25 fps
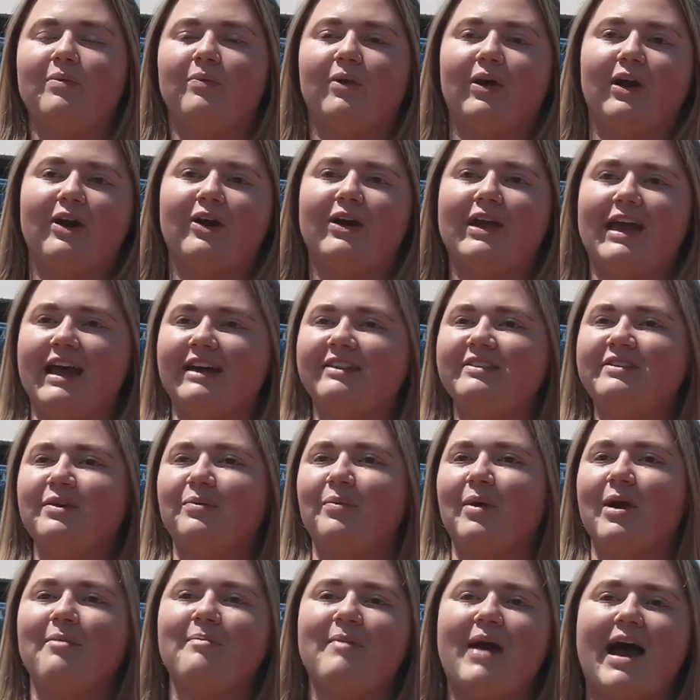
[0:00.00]
want our guests to
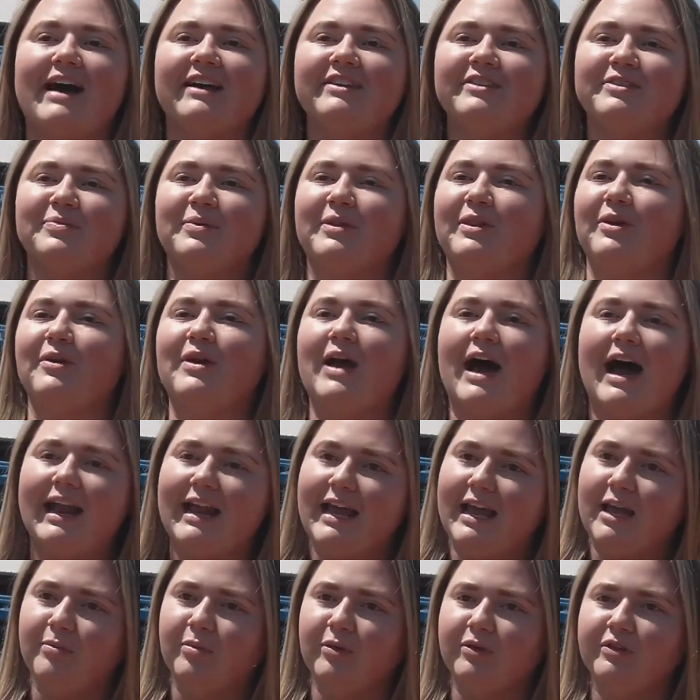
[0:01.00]
wear masks when they're not
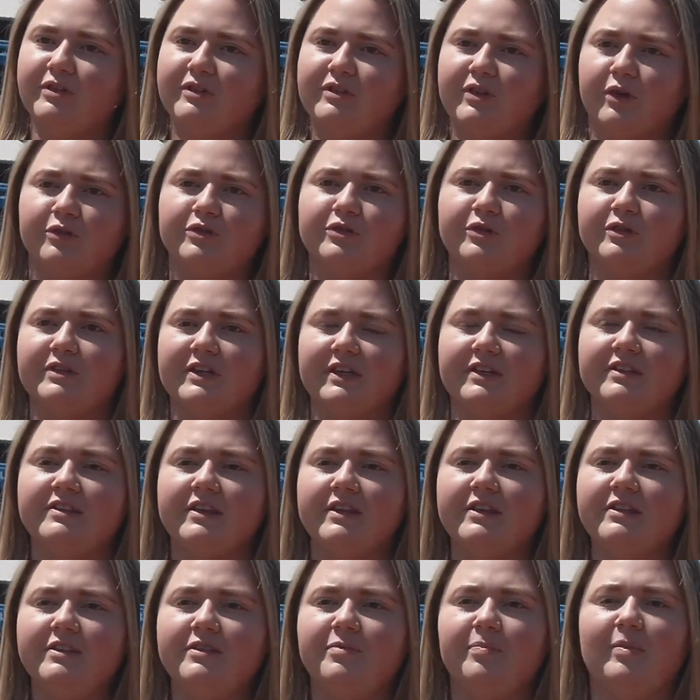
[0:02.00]
able to social
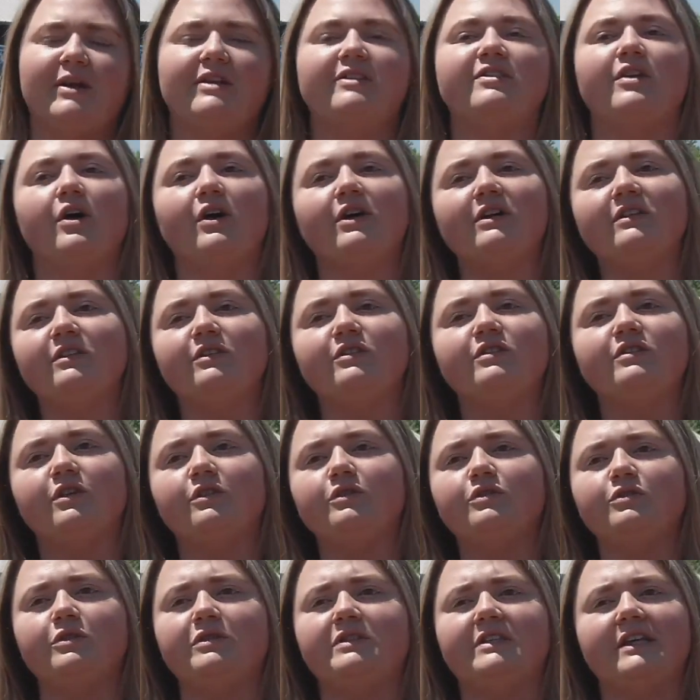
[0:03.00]
distance, but as long as they're
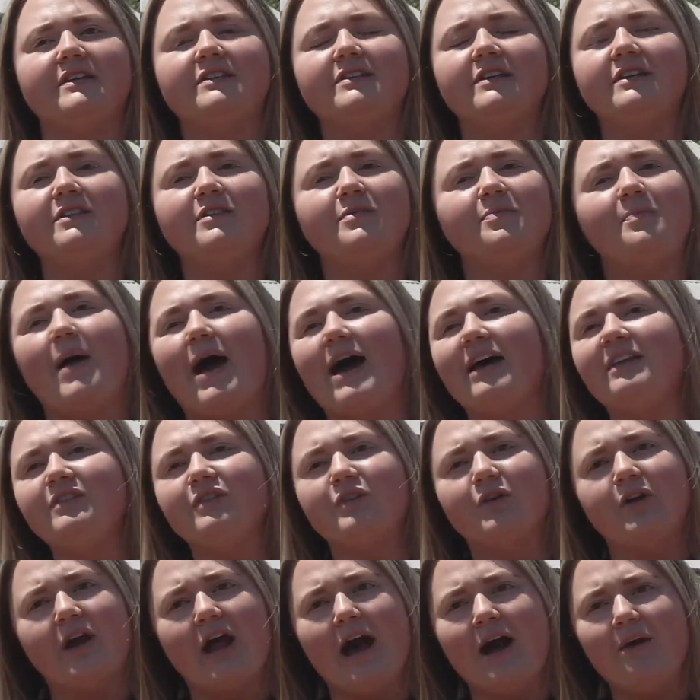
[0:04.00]
social distance, masks
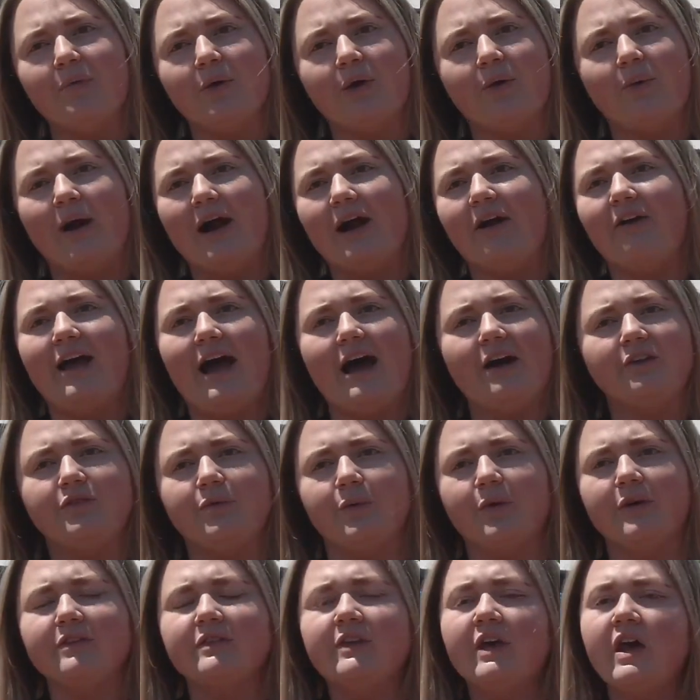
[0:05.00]
are not required
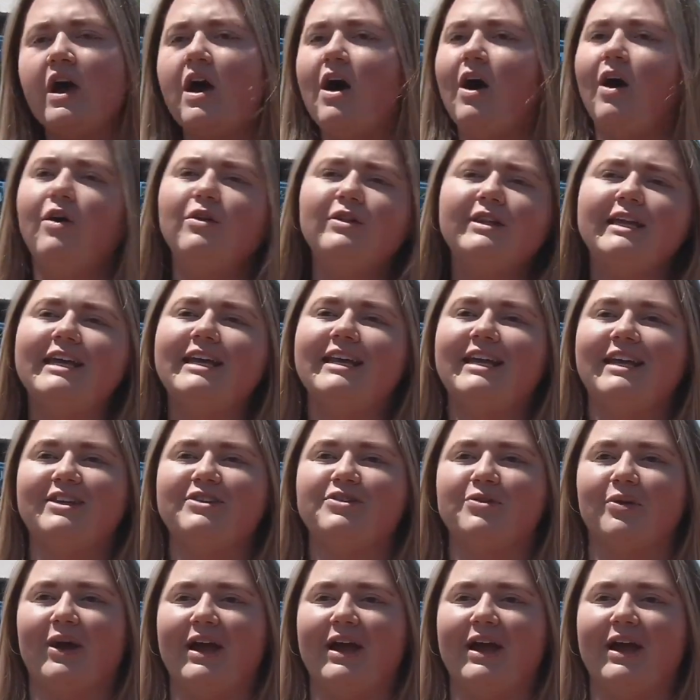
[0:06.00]
outdoors, only in indoor